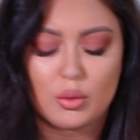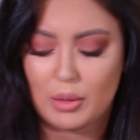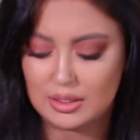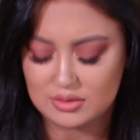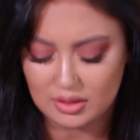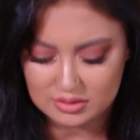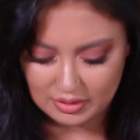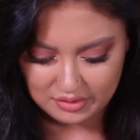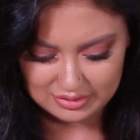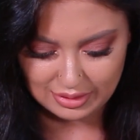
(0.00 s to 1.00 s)
the rest of the
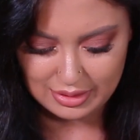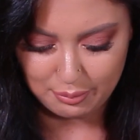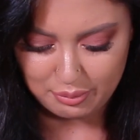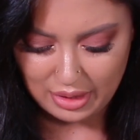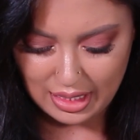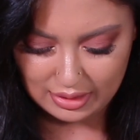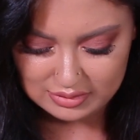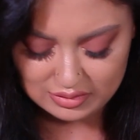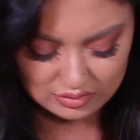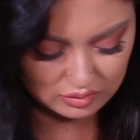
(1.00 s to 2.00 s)
stuff that's in the
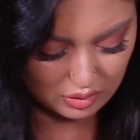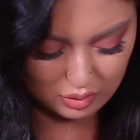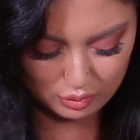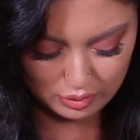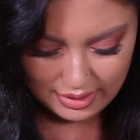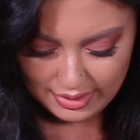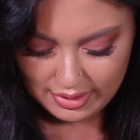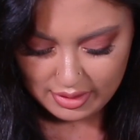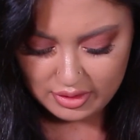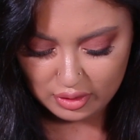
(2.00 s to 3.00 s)
box. So
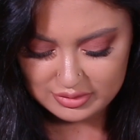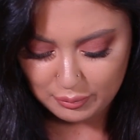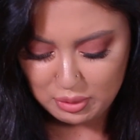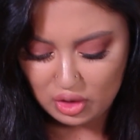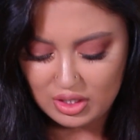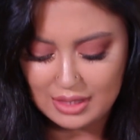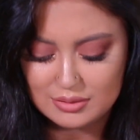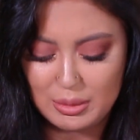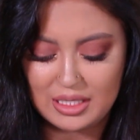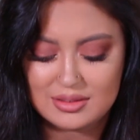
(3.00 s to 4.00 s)
there is a Pure
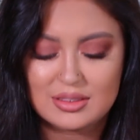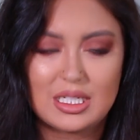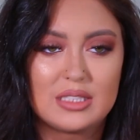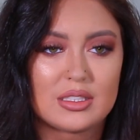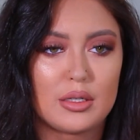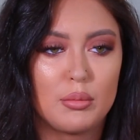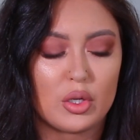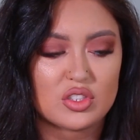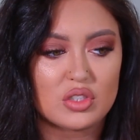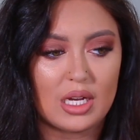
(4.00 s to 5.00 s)
Cosmetics Tinted
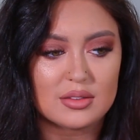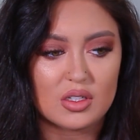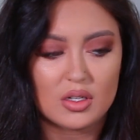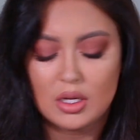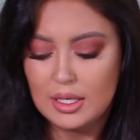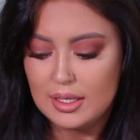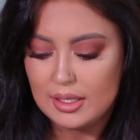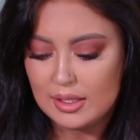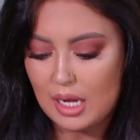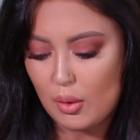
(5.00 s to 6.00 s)
Moisturizer.
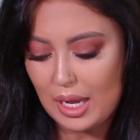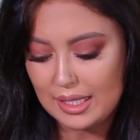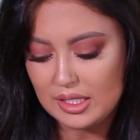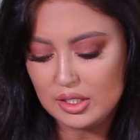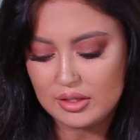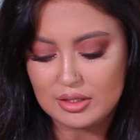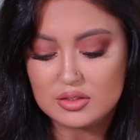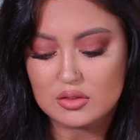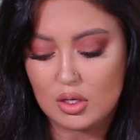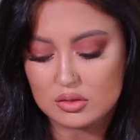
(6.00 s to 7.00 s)
Now,
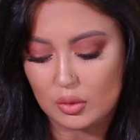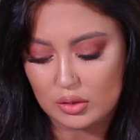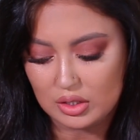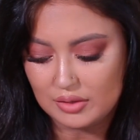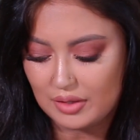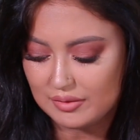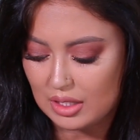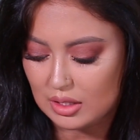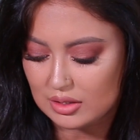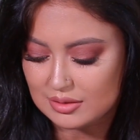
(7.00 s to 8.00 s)
this is also
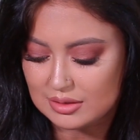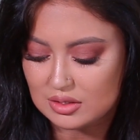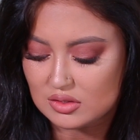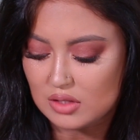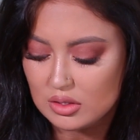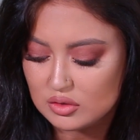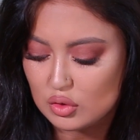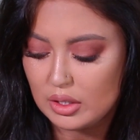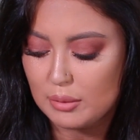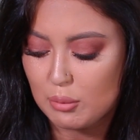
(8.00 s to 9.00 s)
$35. It's a
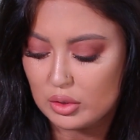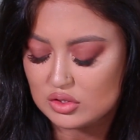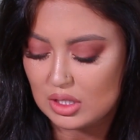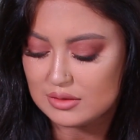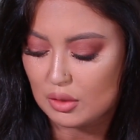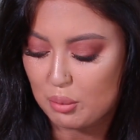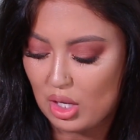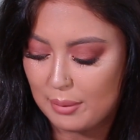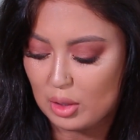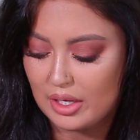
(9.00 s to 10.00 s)
sunscreen, moisturizer,
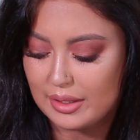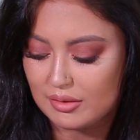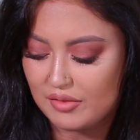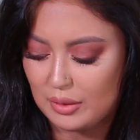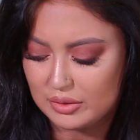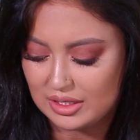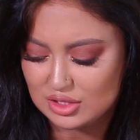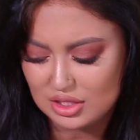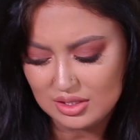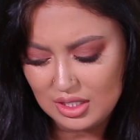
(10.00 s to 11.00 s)
primer, and
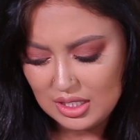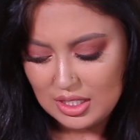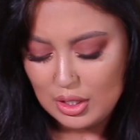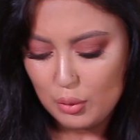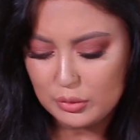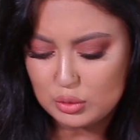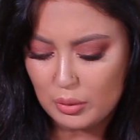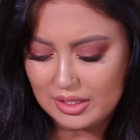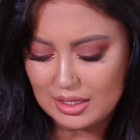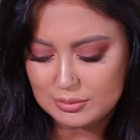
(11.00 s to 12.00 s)
foundation with
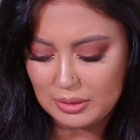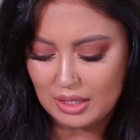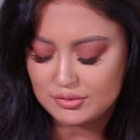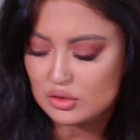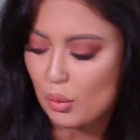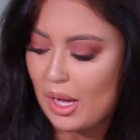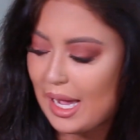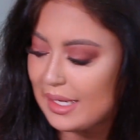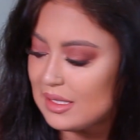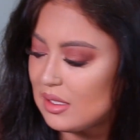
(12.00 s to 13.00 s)
20 SPF. So
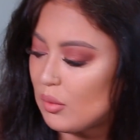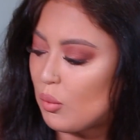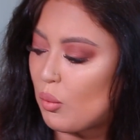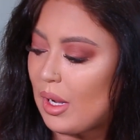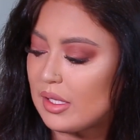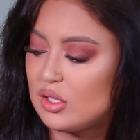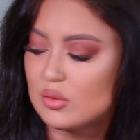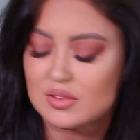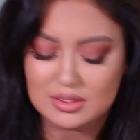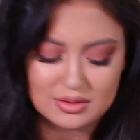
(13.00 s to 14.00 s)
I didn't want to
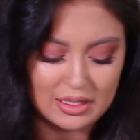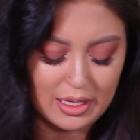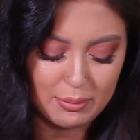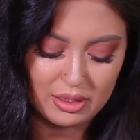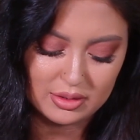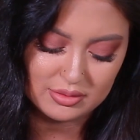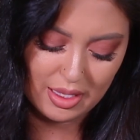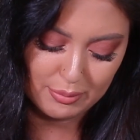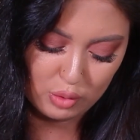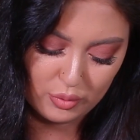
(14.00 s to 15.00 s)
use this today because
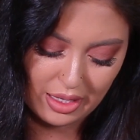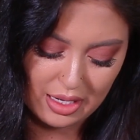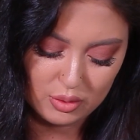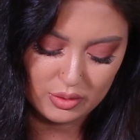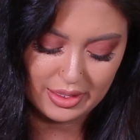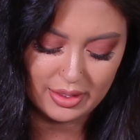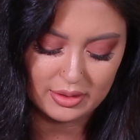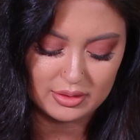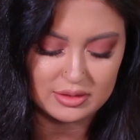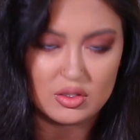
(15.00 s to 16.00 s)
I'm going out
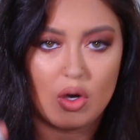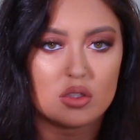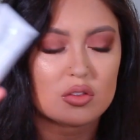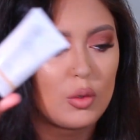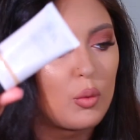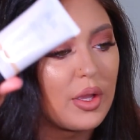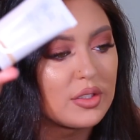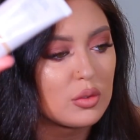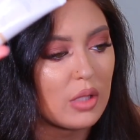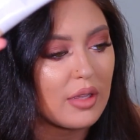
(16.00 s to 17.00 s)
and it's also
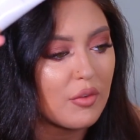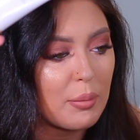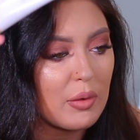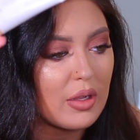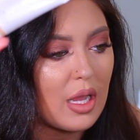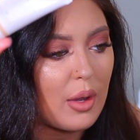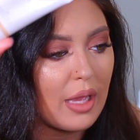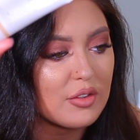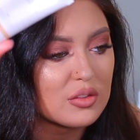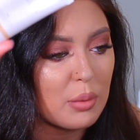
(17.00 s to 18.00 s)
way too light for me right now.
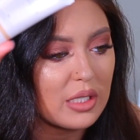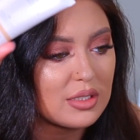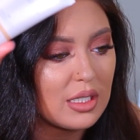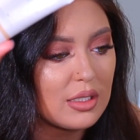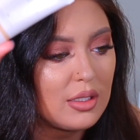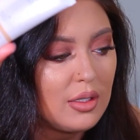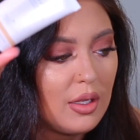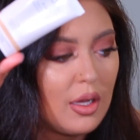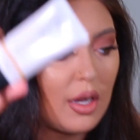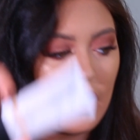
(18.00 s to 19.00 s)
I have a spray tan.
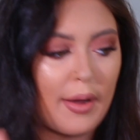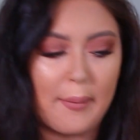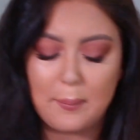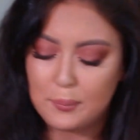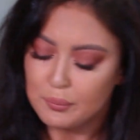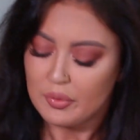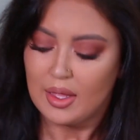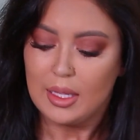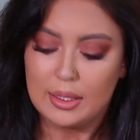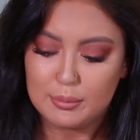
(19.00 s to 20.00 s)

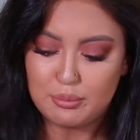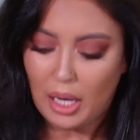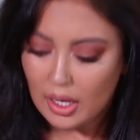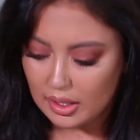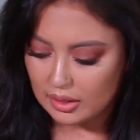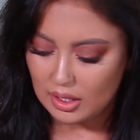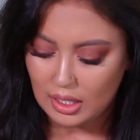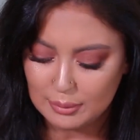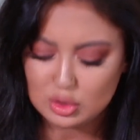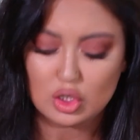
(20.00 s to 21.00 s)
But
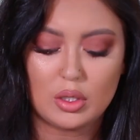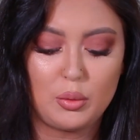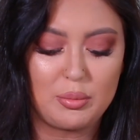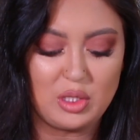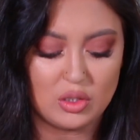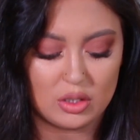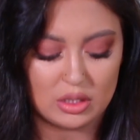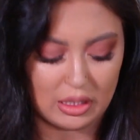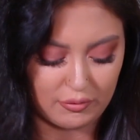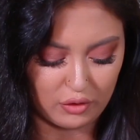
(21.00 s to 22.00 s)
I'm sure it would be
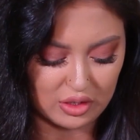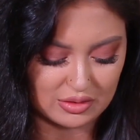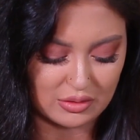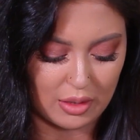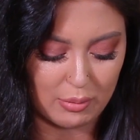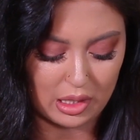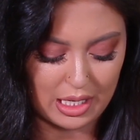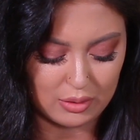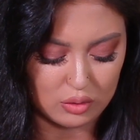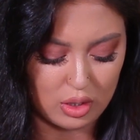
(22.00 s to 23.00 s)
good like for the summer.
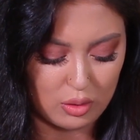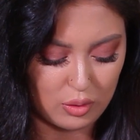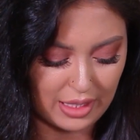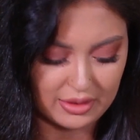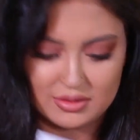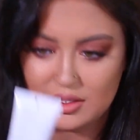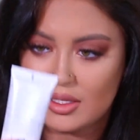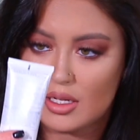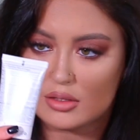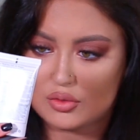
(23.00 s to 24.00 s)
I don't know. I can see
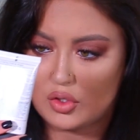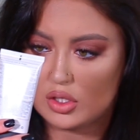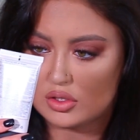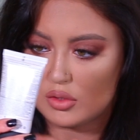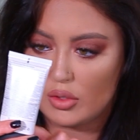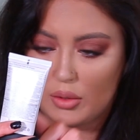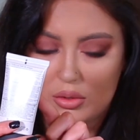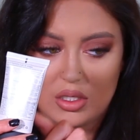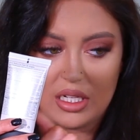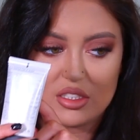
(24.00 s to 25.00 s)
that it's full too, like
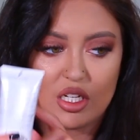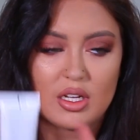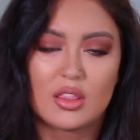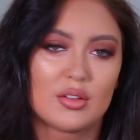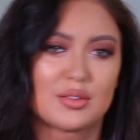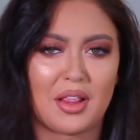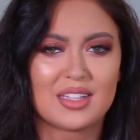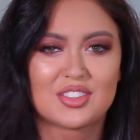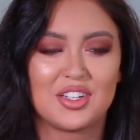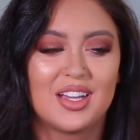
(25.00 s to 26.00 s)
with the light shining through, so
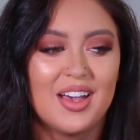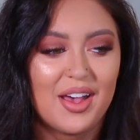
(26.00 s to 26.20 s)
that's good.